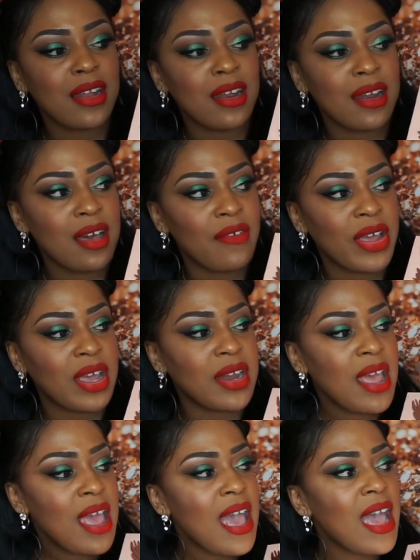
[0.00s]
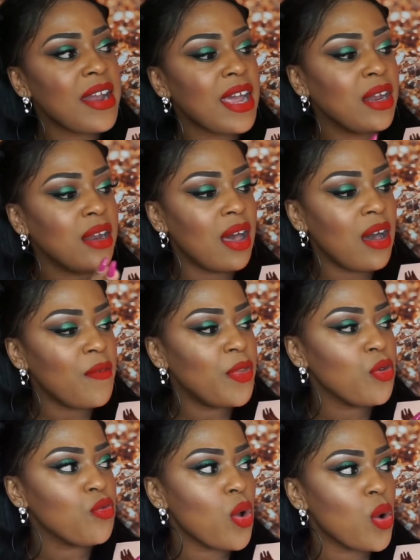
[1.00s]
love it. And I love
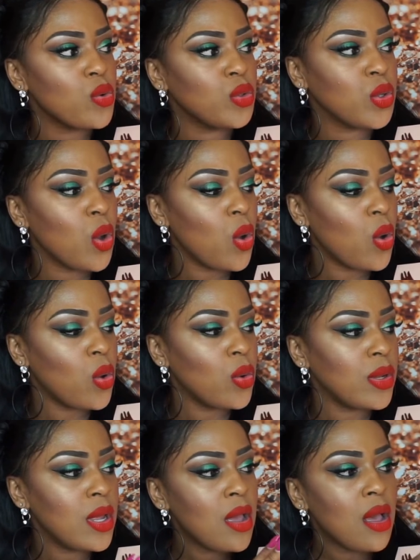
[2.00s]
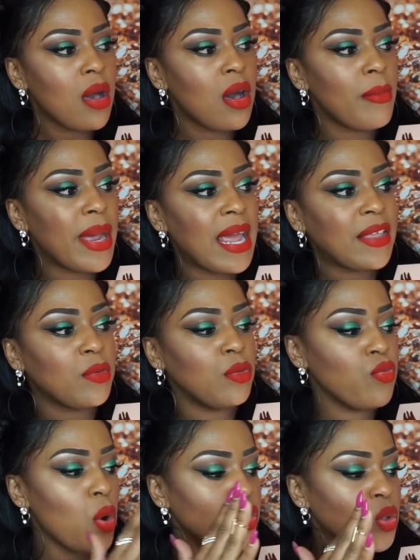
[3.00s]
the rose gold. I like the
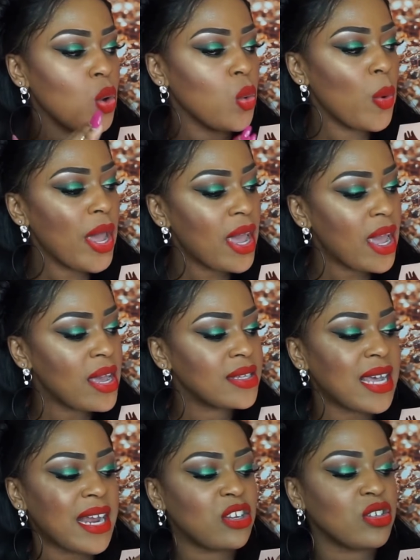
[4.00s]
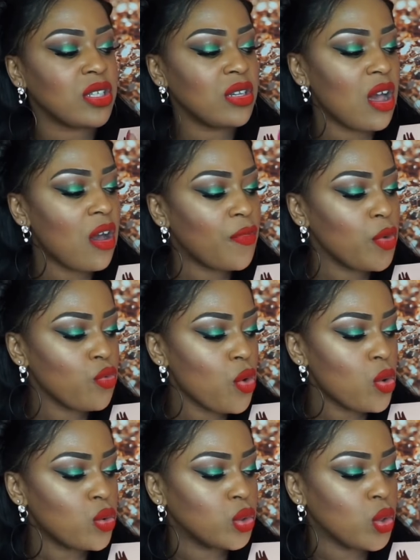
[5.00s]
rose gold wings. And I just love the
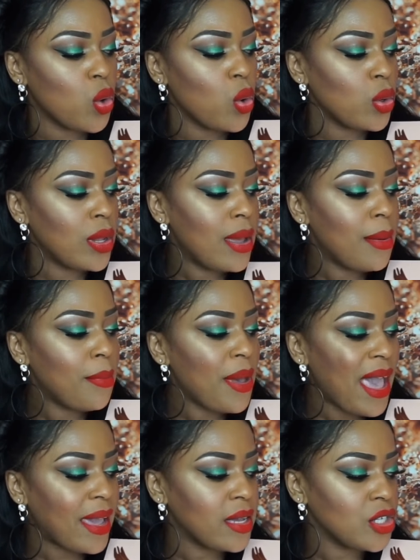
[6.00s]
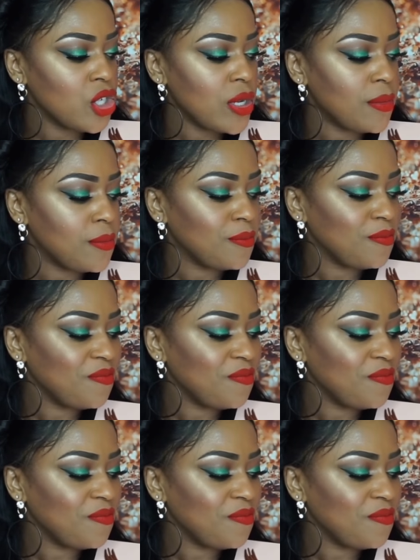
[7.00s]
rose gold packaging.